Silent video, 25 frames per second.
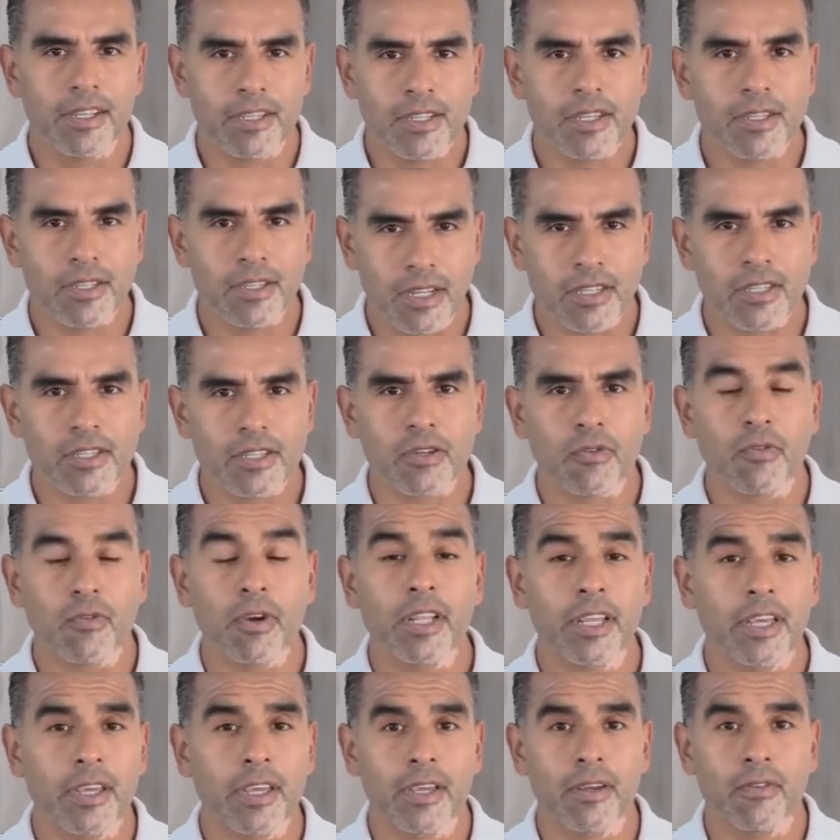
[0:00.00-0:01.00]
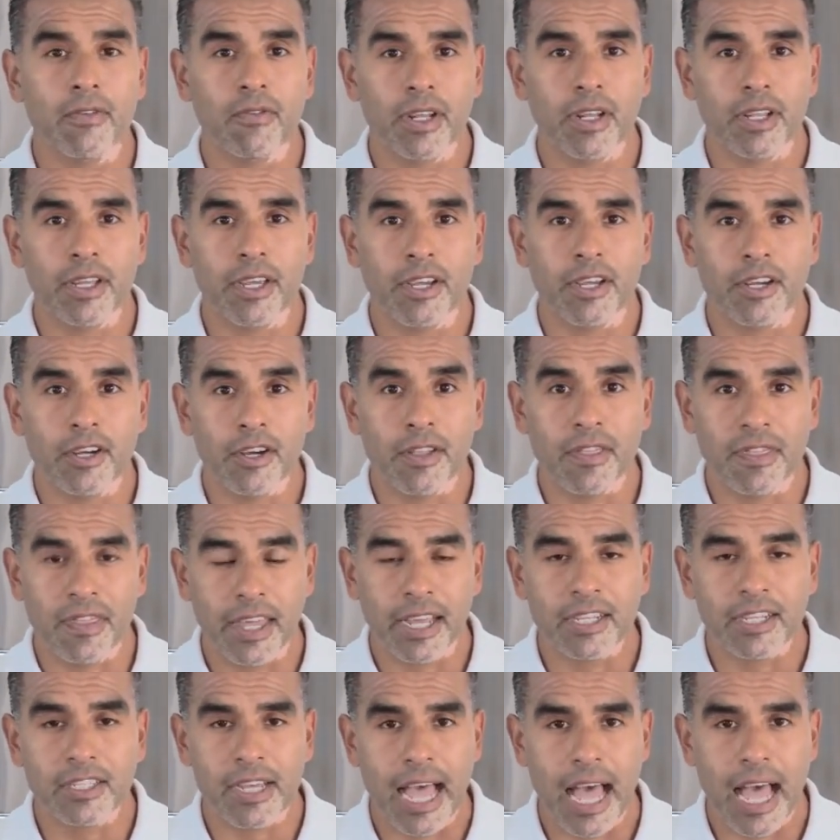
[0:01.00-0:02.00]
this is a really, really
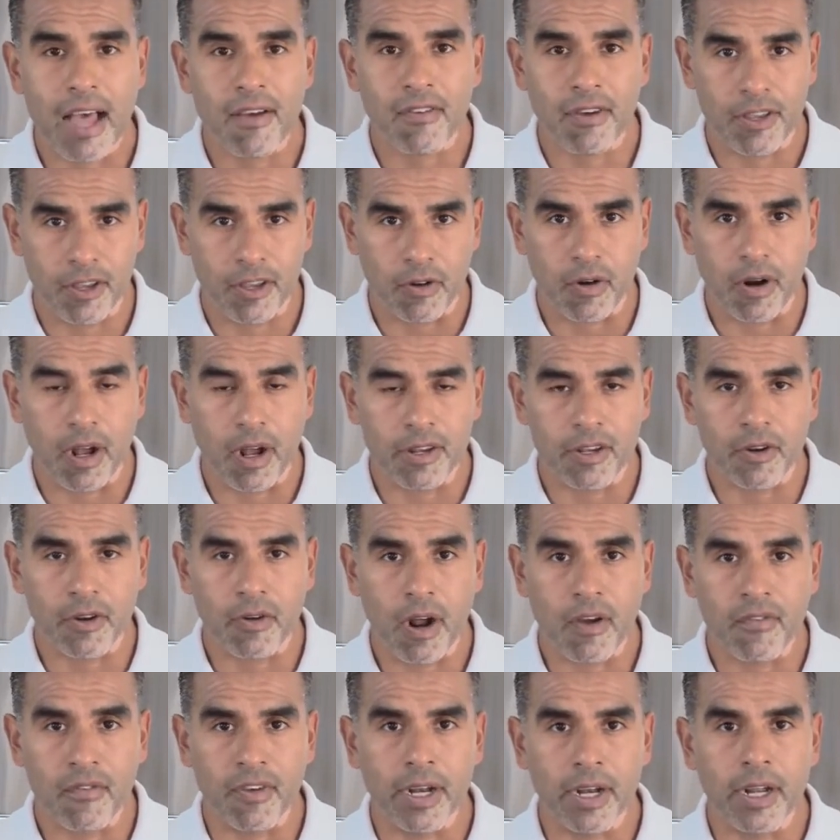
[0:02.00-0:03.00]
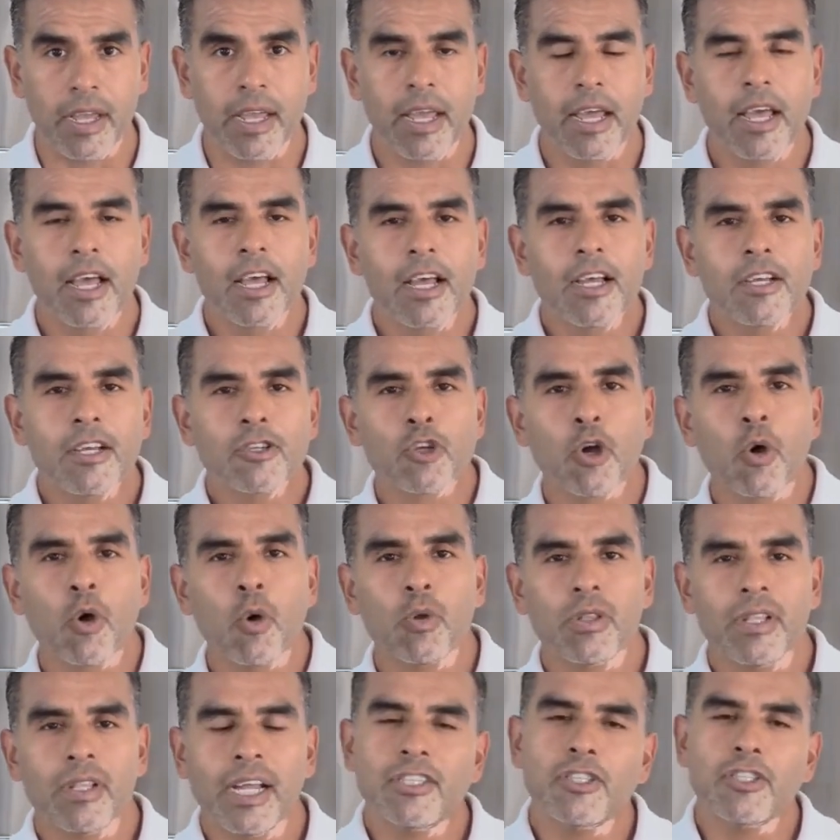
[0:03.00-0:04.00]
good thing to have on your oven.
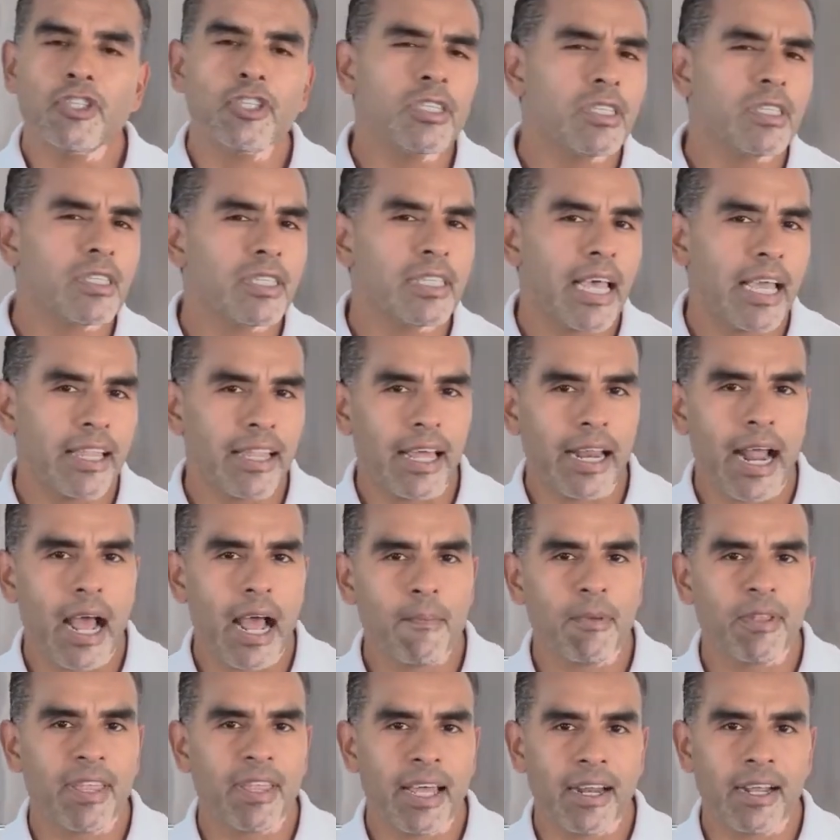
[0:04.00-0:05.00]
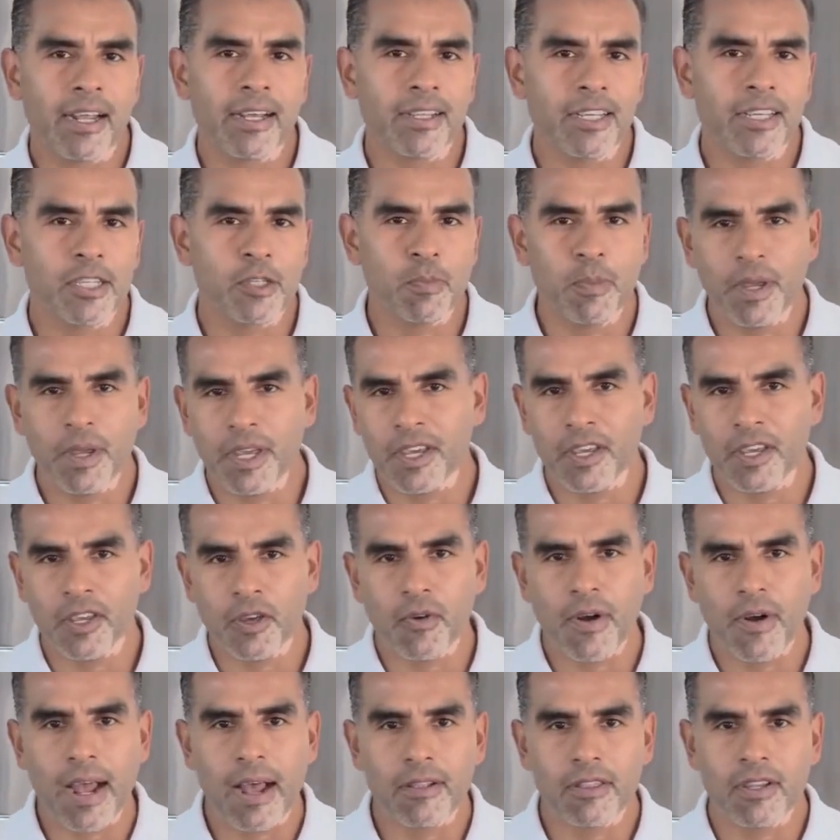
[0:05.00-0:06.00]
So let's just say that hypothetically speaking,
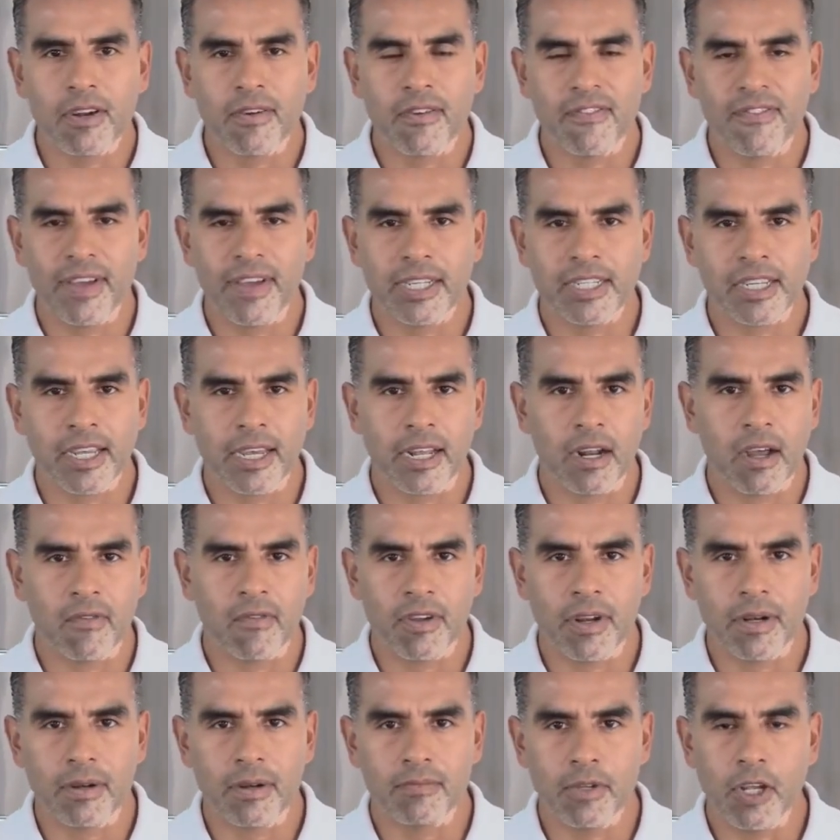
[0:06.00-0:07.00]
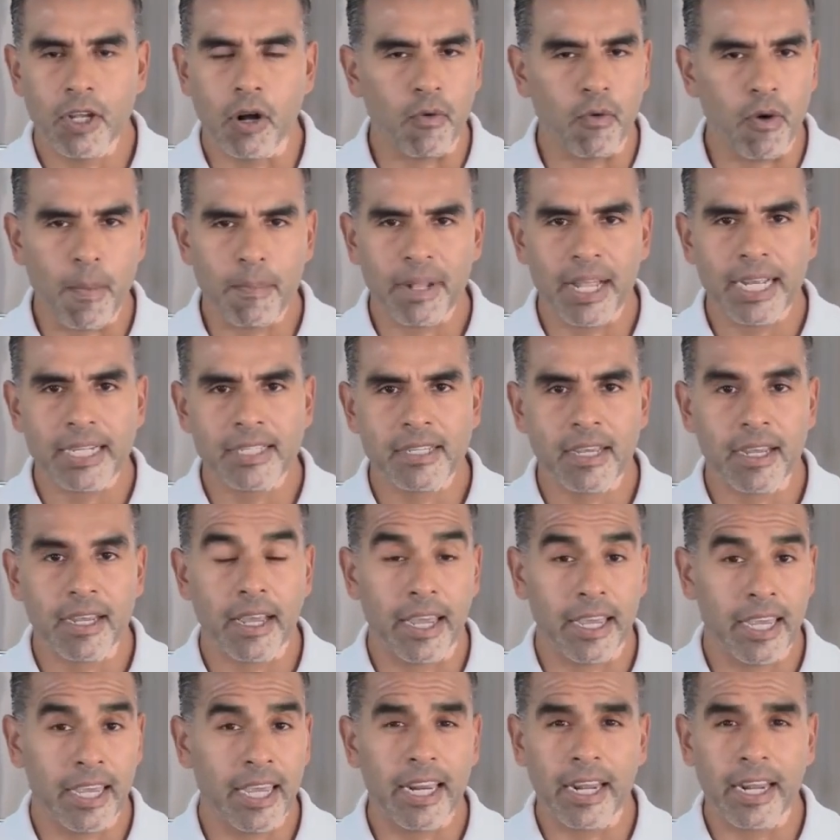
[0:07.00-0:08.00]
you're out there fixing an oven,
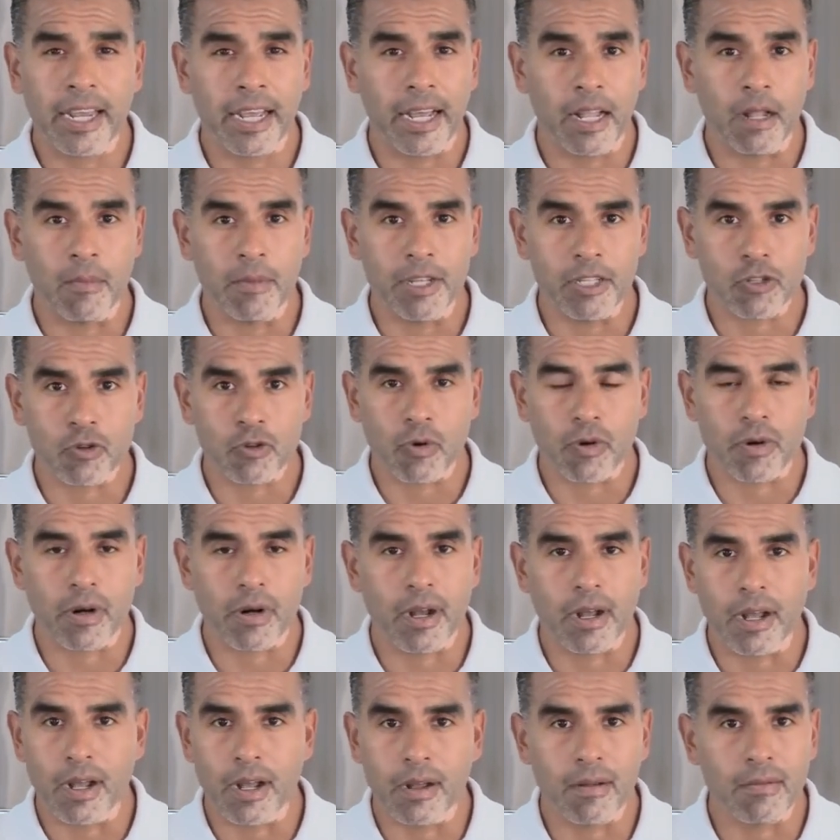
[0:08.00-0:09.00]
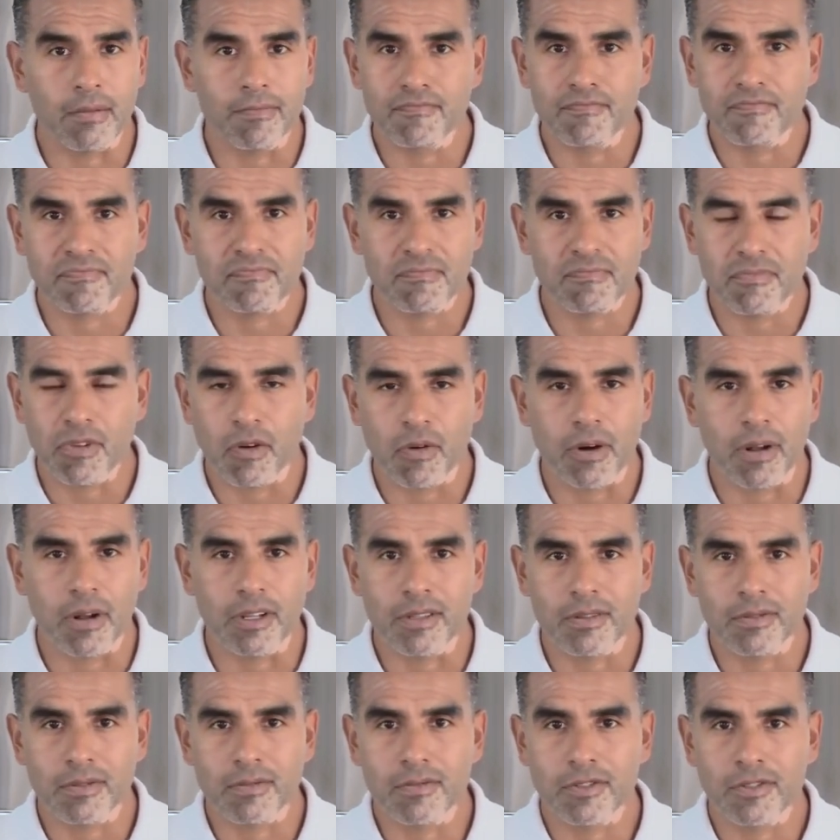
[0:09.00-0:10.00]
replacing a heating element or
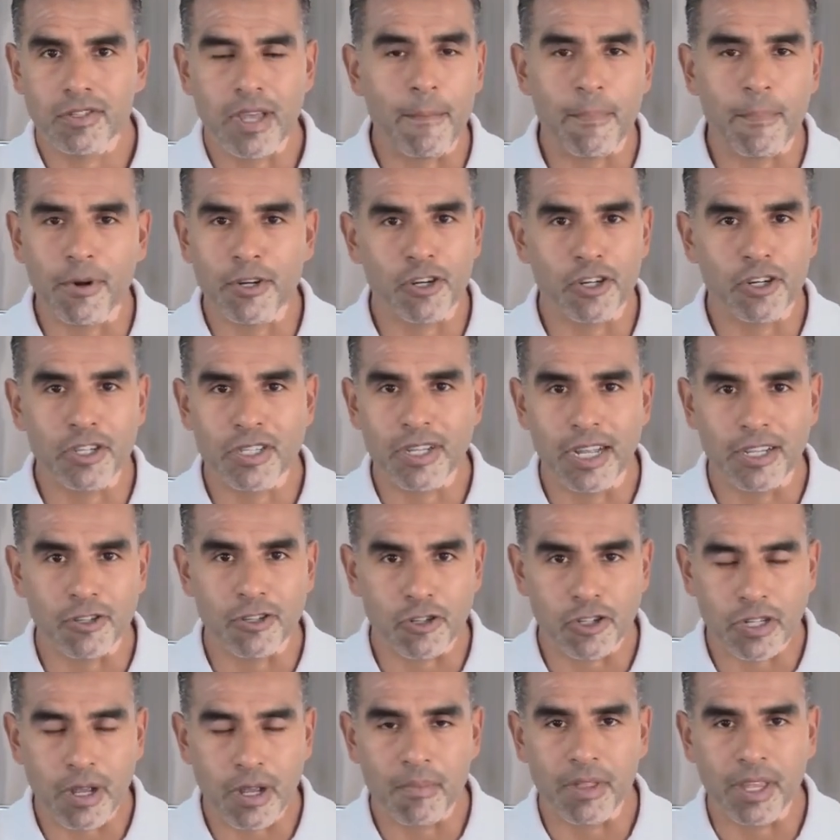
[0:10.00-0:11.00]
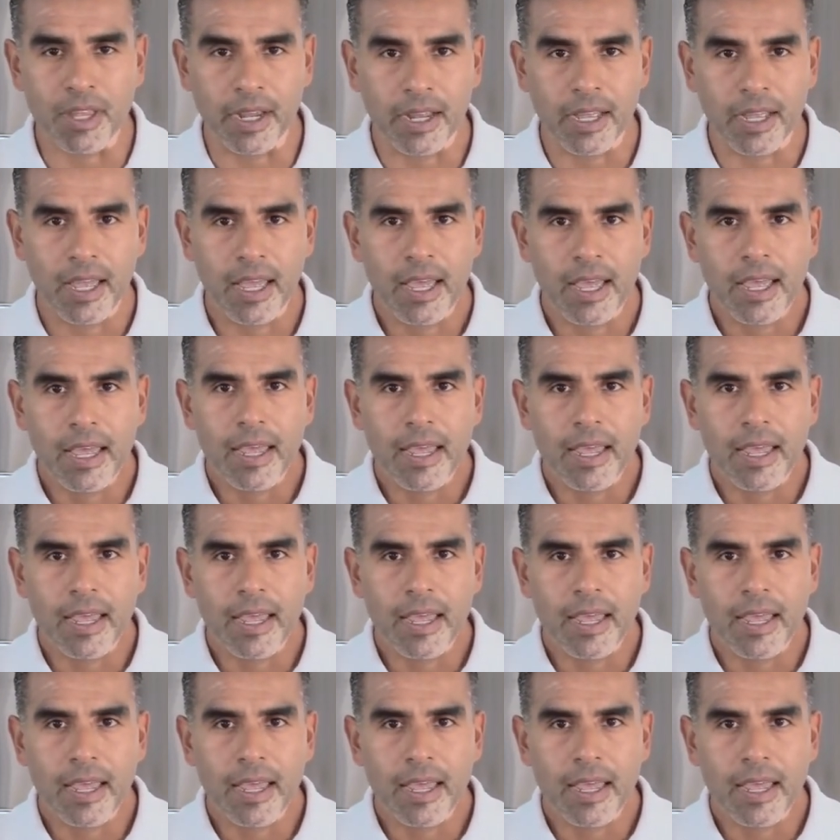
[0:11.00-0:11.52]
a temperature sensor, something,